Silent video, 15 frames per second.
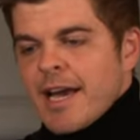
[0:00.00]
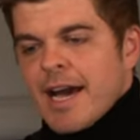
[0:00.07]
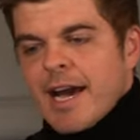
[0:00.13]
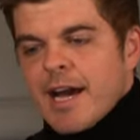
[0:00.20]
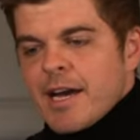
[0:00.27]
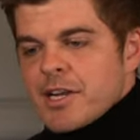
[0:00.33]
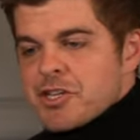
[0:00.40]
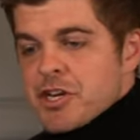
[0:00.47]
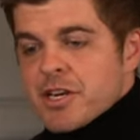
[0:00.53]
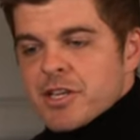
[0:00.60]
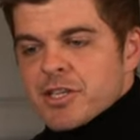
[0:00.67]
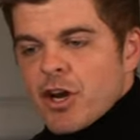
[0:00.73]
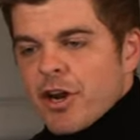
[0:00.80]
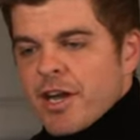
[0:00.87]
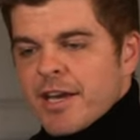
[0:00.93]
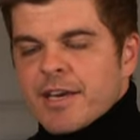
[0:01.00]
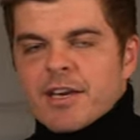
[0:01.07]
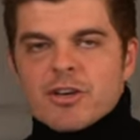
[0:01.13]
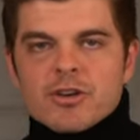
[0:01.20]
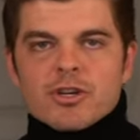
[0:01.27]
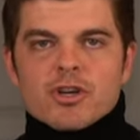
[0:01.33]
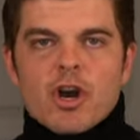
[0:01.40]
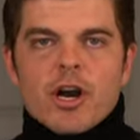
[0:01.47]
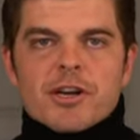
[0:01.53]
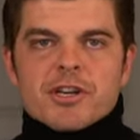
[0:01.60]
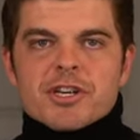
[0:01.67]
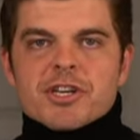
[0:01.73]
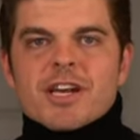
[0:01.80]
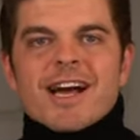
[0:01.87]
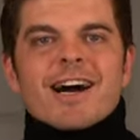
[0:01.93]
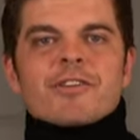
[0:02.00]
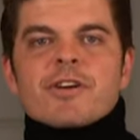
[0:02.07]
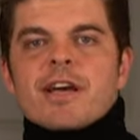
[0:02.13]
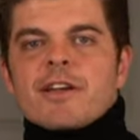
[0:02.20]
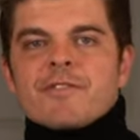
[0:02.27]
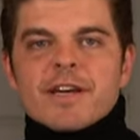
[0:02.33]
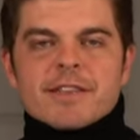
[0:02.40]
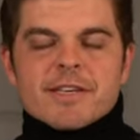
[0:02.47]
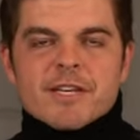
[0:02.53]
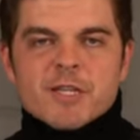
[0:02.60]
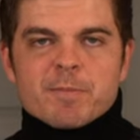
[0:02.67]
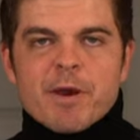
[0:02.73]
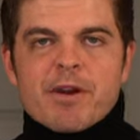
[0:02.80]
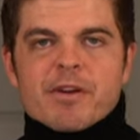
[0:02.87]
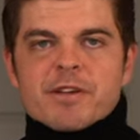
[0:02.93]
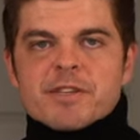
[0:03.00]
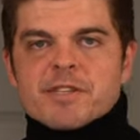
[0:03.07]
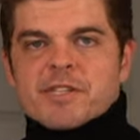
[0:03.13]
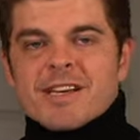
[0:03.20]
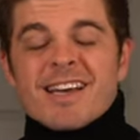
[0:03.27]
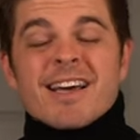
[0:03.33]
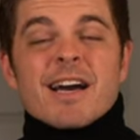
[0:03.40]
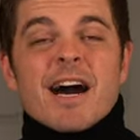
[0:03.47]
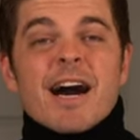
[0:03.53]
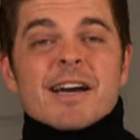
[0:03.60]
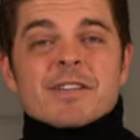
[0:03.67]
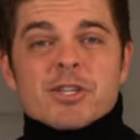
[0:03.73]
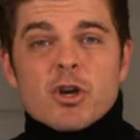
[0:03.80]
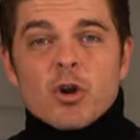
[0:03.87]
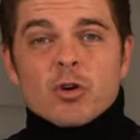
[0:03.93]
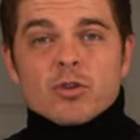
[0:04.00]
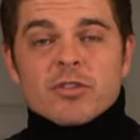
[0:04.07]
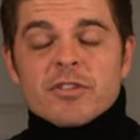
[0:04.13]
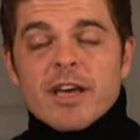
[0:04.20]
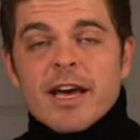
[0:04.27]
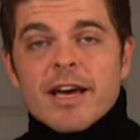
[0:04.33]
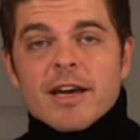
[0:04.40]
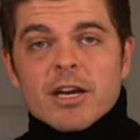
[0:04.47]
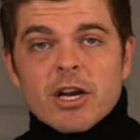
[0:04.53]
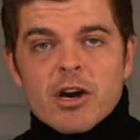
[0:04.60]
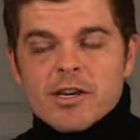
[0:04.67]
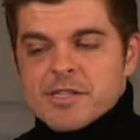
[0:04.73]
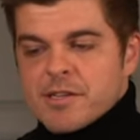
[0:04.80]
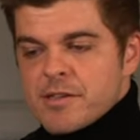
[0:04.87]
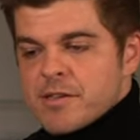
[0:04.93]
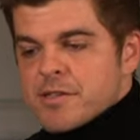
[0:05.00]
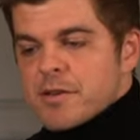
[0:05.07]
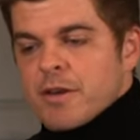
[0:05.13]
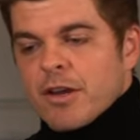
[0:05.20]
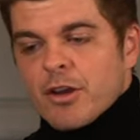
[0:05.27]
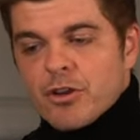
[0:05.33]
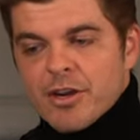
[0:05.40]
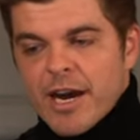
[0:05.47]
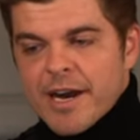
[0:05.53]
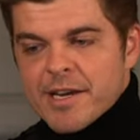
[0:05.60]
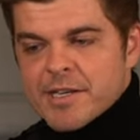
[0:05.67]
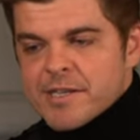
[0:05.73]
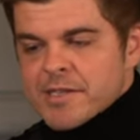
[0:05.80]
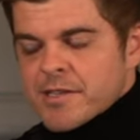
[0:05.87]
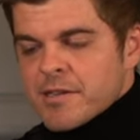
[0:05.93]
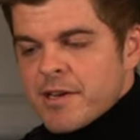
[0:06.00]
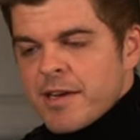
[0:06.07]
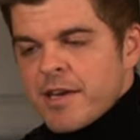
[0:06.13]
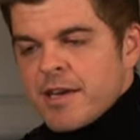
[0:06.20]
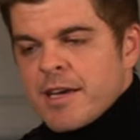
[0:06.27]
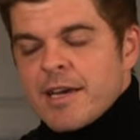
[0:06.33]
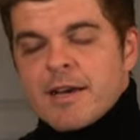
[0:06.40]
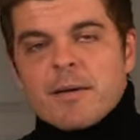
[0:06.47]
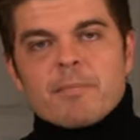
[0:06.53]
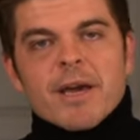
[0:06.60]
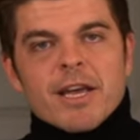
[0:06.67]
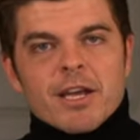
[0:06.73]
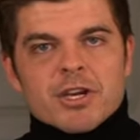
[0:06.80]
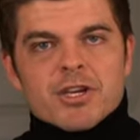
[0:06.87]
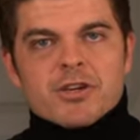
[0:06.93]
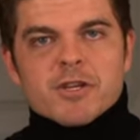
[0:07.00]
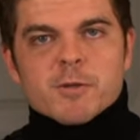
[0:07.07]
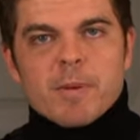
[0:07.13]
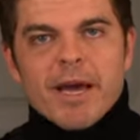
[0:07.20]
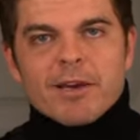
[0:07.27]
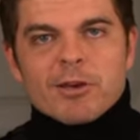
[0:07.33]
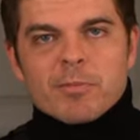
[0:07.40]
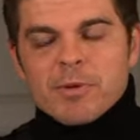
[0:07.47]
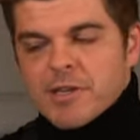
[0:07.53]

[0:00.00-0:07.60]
Uh, gin and tonic, good garnish, how to elevate the experience ice cold uh, glasses, good ice, making sure you spank your